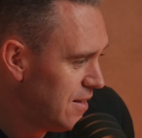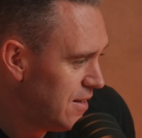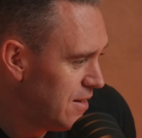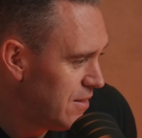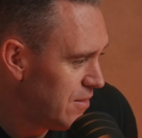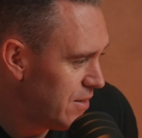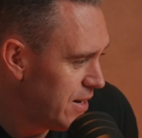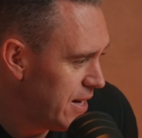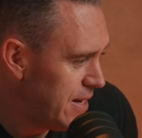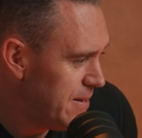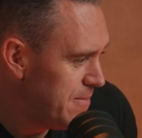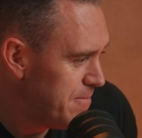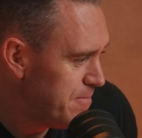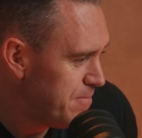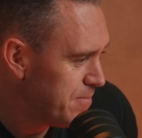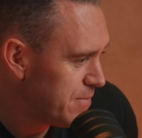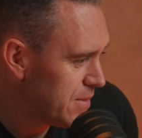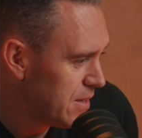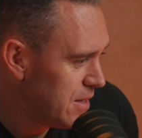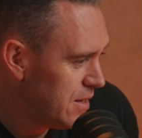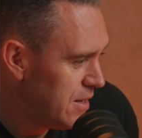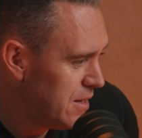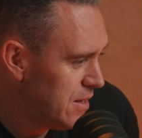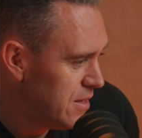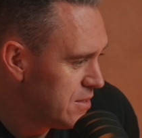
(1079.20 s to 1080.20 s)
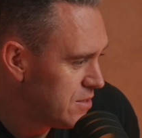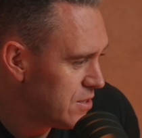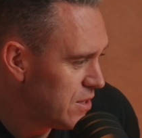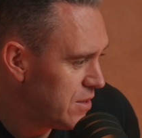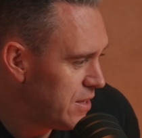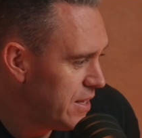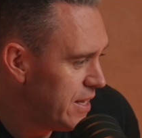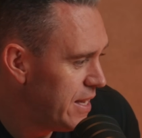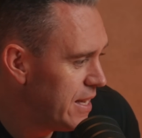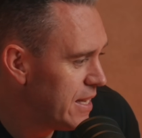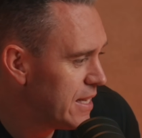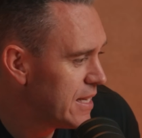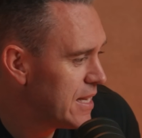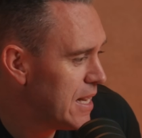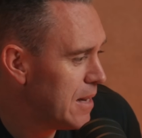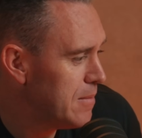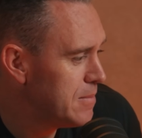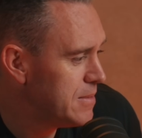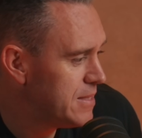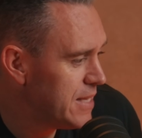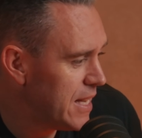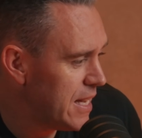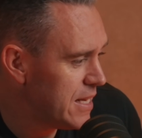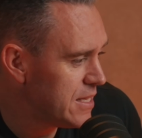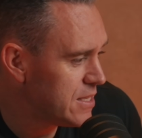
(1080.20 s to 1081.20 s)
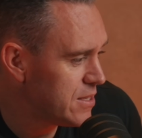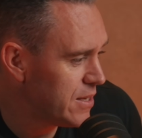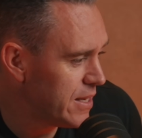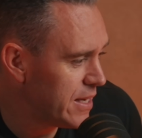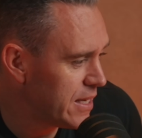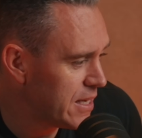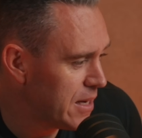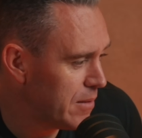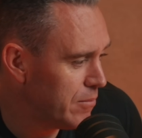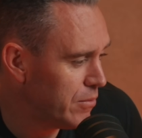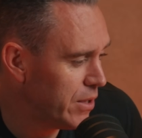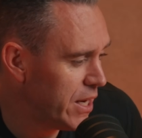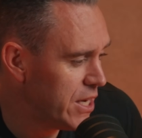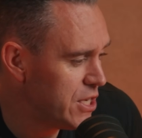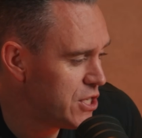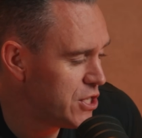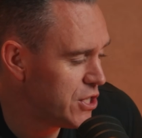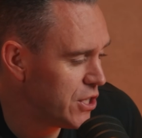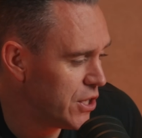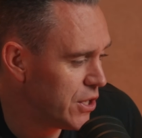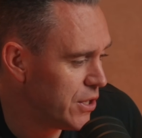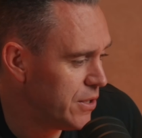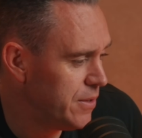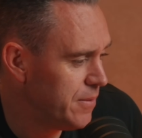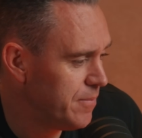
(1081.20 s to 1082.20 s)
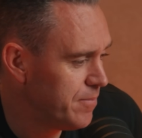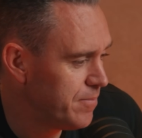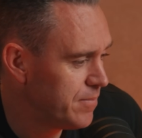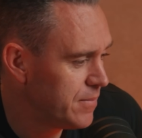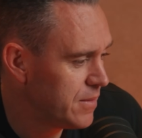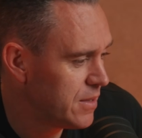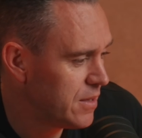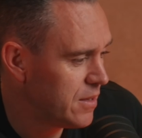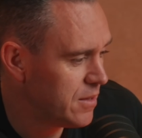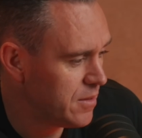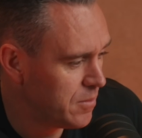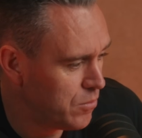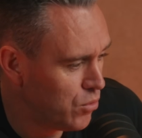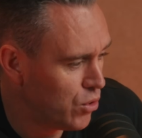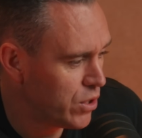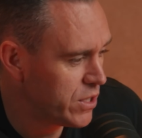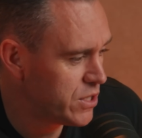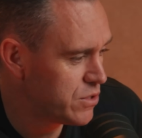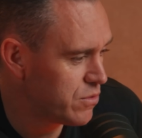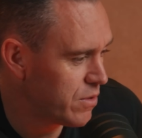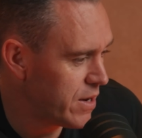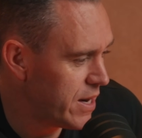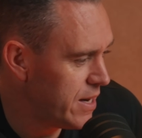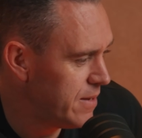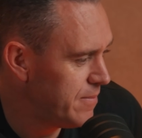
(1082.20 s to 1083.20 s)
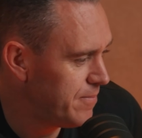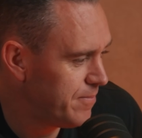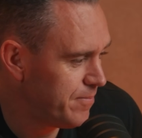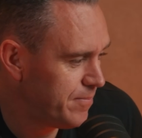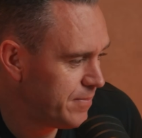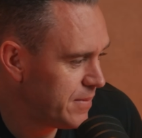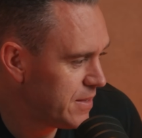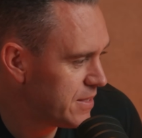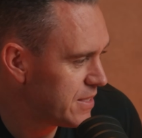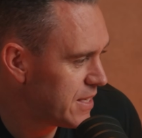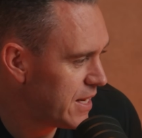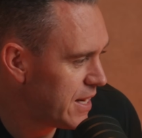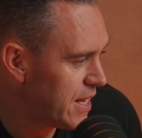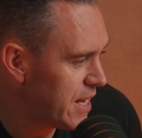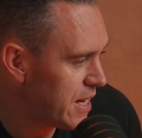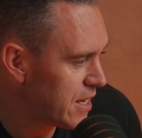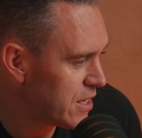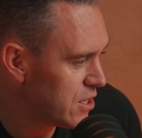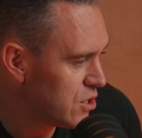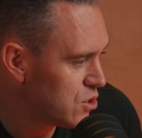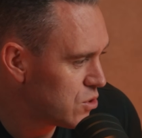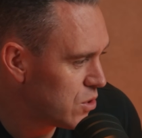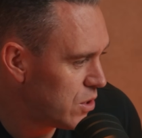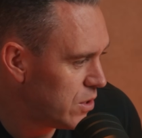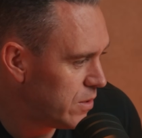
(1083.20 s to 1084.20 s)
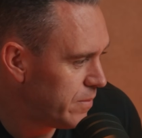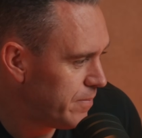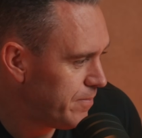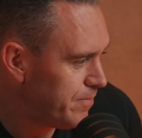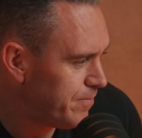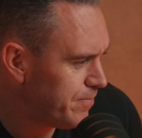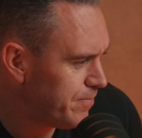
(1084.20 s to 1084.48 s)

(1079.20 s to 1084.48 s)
right? So the income debt to income ratio and the mortgage rate is getting out of control,